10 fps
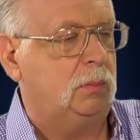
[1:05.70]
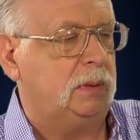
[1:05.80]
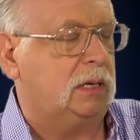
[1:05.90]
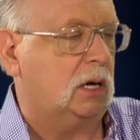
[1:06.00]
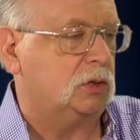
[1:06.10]

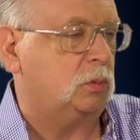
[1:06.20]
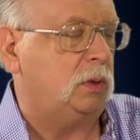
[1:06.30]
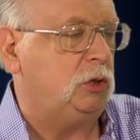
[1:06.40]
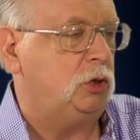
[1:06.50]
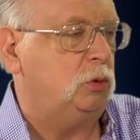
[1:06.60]
Because
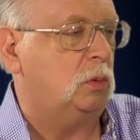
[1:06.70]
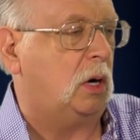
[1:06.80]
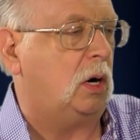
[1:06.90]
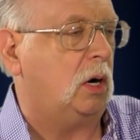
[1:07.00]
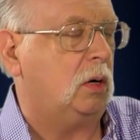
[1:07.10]
when you
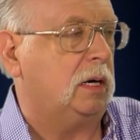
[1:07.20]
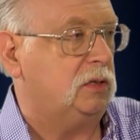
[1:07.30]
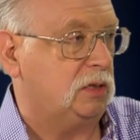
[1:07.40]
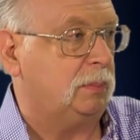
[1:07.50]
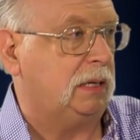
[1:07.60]
are
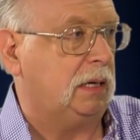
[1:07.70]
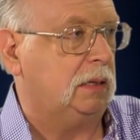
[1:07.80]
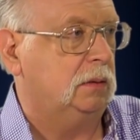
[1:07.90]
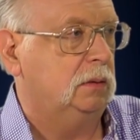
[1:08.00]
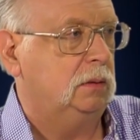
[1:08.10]

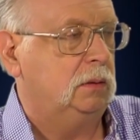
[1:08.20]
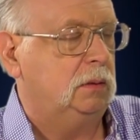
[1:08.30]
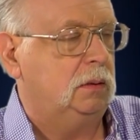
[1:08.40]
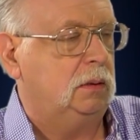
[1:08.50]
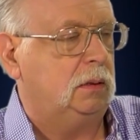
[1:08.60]
exhibiting
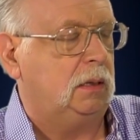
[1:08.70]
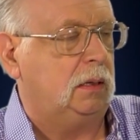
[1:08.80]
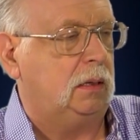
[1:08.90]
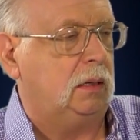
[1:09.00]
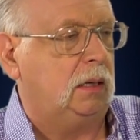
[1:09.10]

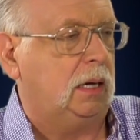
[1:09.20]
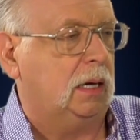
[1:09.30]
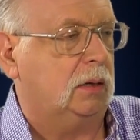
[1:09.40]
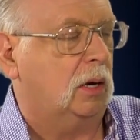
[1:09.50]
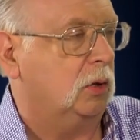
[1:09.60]

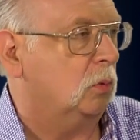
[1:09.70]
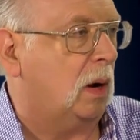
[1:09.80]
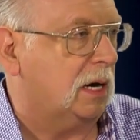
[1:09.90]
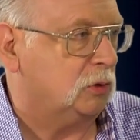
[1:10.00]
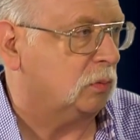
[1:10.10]
and
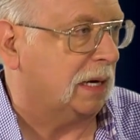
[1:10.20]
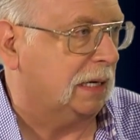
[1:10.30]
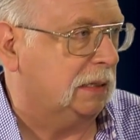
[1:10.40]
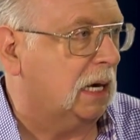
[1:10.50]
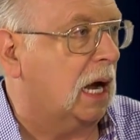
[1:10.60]
otherwise
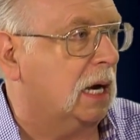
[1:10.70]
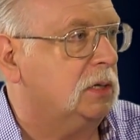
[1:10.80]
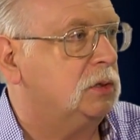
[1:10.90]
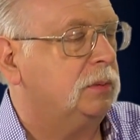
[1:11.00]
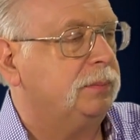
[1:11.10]

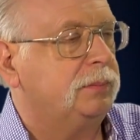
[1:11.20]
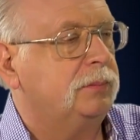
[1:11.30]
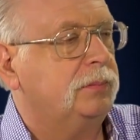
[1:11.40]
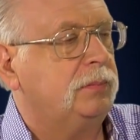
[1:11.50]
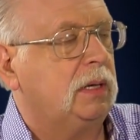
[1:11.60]
recognized
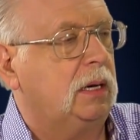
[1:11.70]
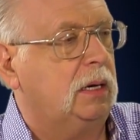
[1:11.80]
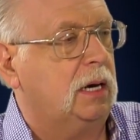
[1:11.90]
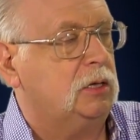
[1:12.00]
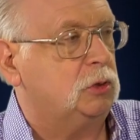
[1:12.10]

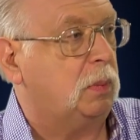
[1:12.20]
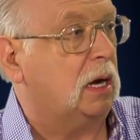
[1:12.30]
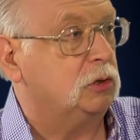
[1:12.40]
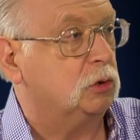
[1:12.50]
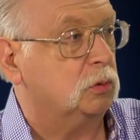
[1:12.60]
in a
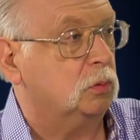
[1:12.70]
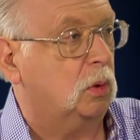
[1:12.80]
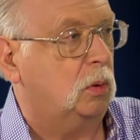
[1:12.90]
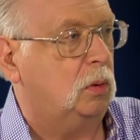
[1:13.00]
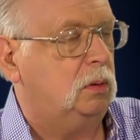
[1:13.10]
sponsor
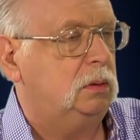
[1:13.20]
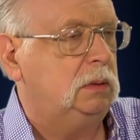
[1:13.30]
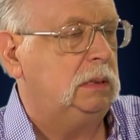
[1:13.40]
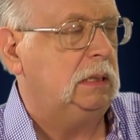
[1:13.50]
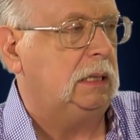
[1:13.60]
role
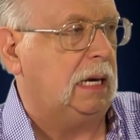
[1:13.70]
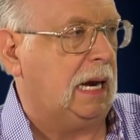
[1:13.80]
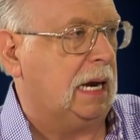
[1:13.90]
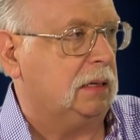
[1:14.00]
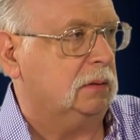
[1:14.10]

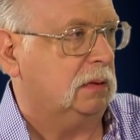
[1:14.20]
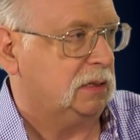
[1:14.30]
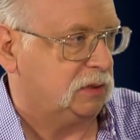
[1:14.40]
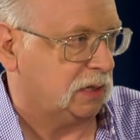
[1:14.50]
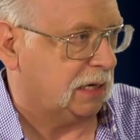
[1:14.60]
at,
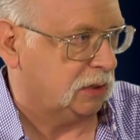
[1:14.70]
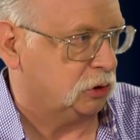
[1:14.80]
let's say, a